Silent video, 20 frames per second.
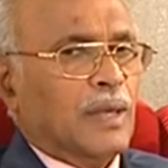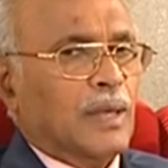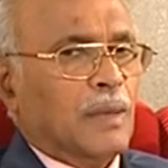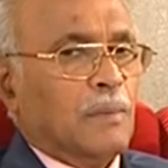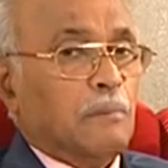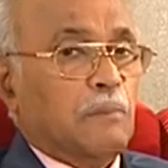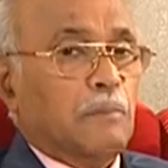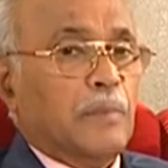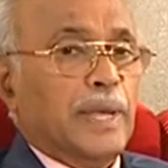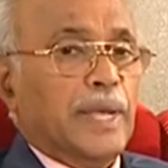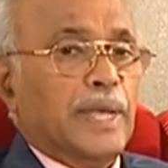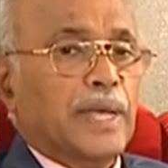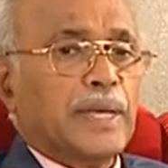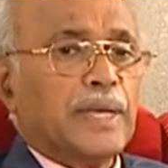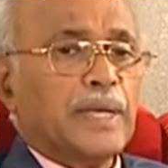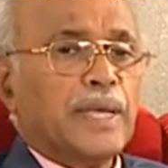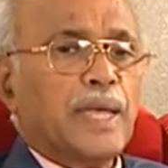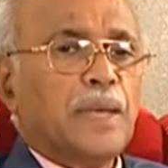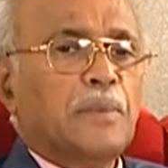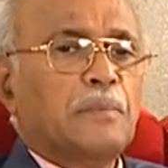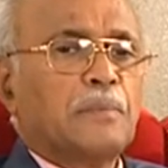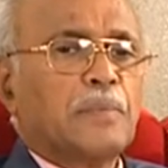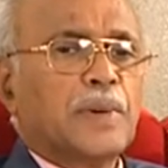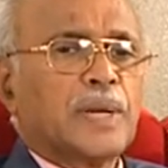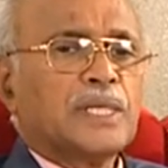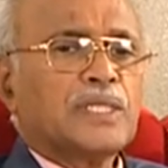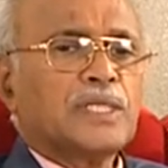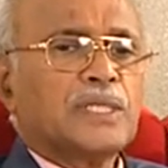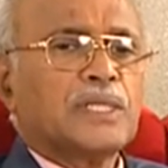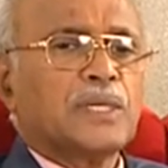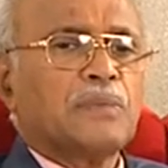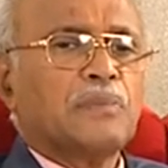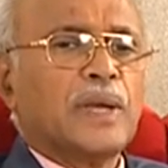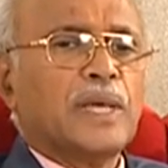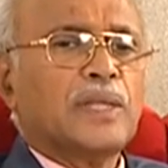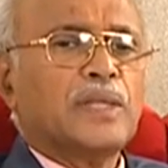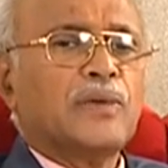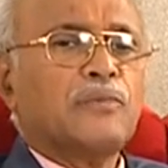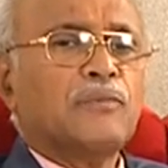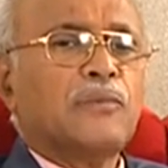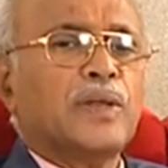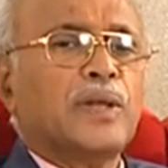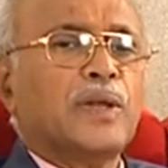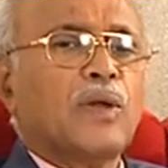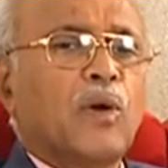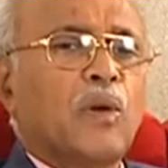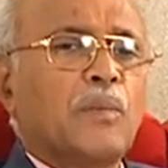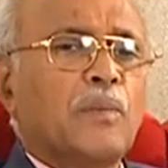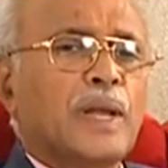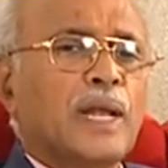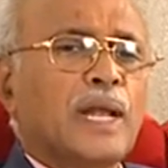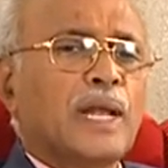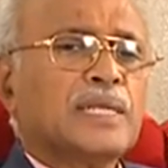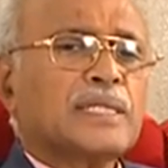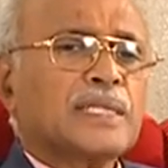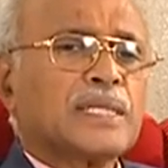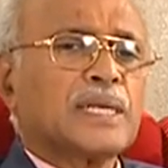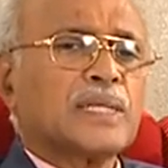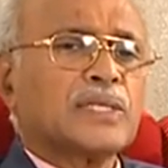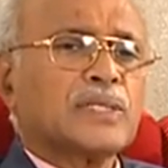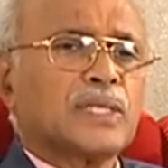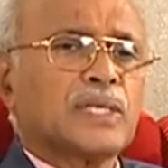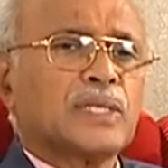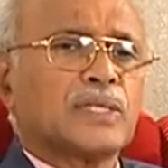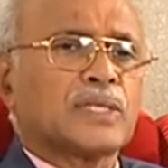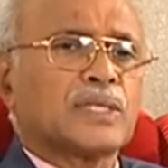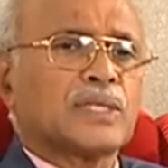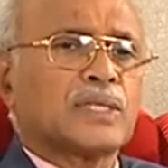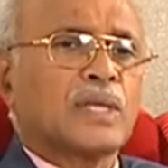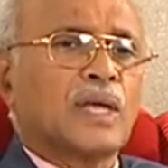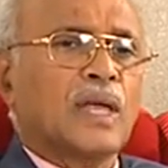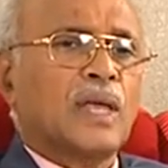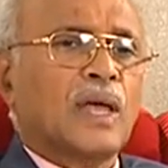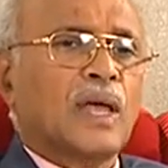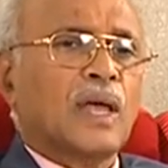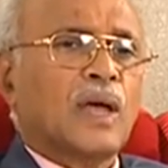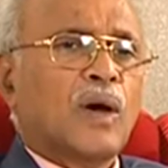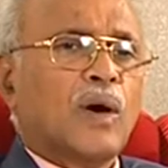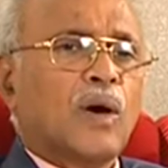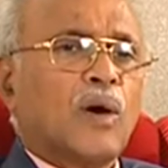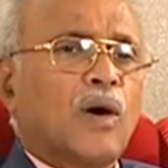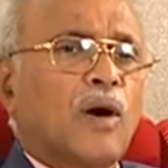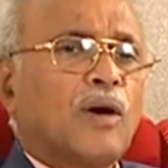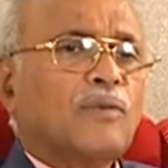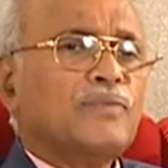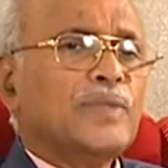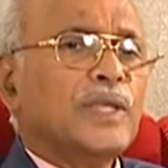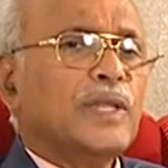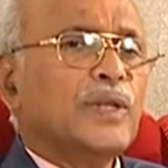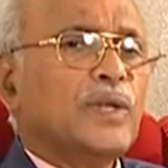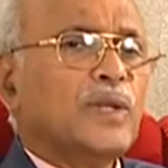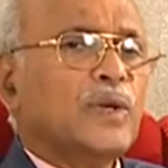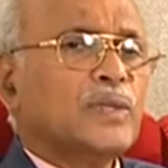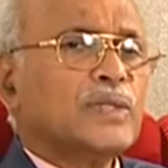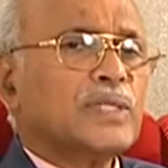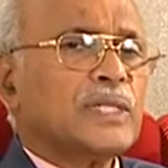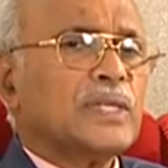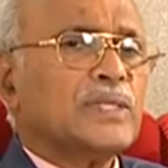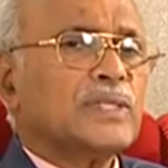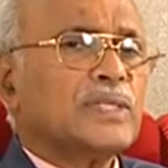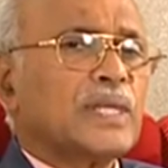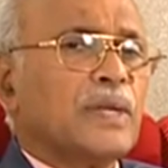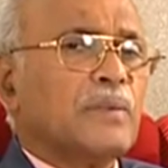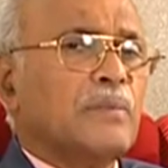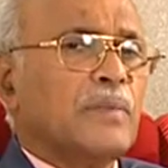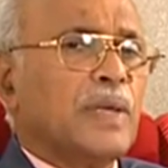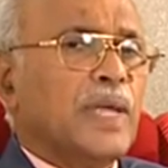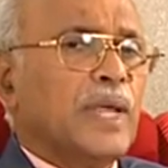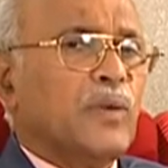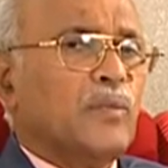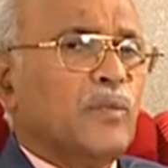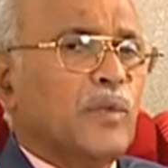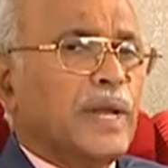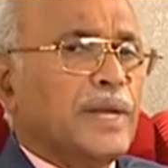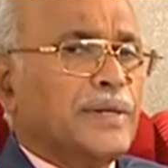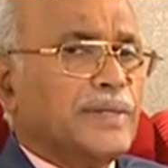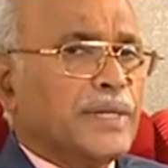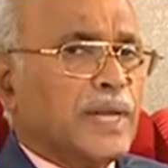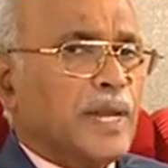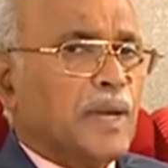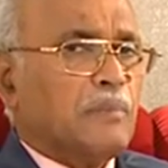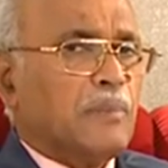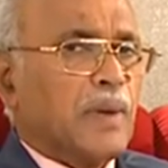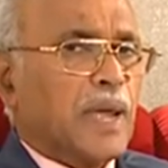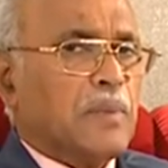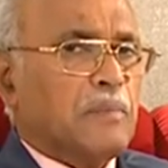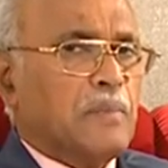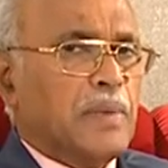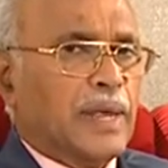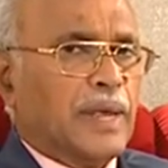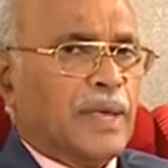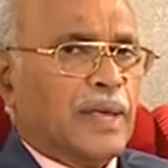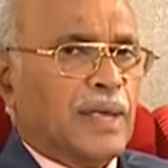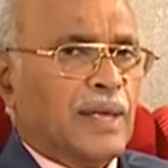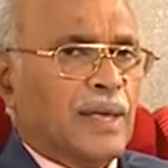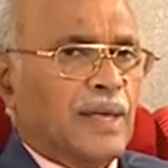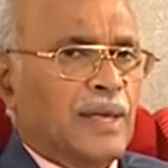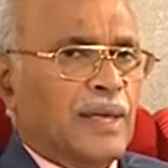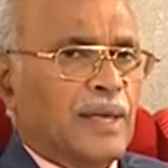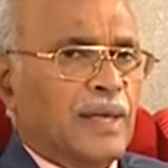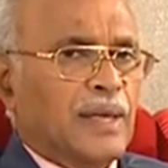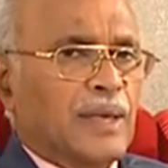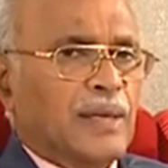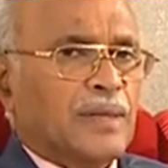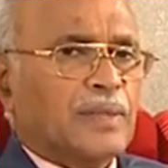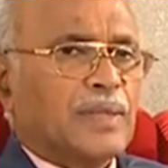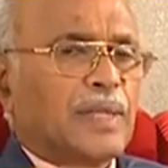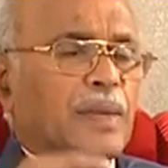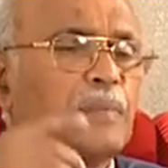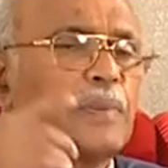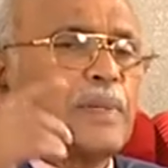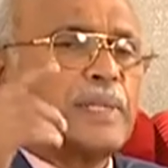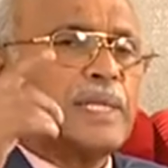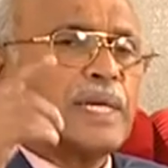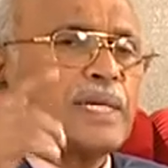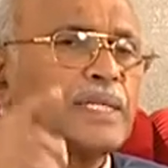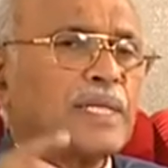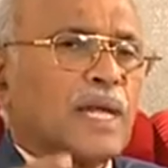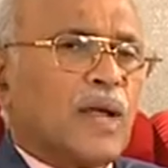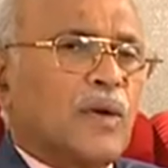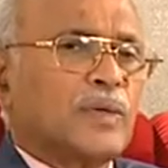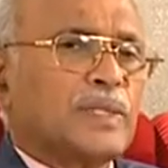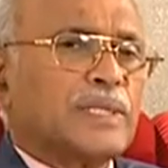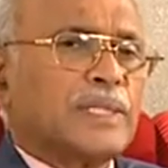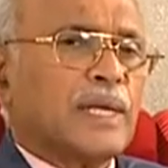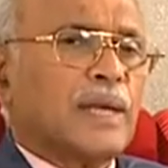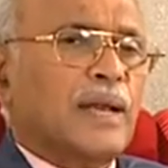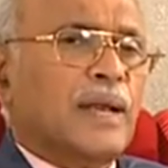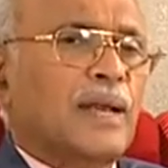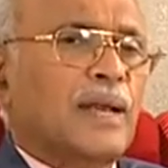Being impressed by the phenomenal success of the new system invented by me, the British Council,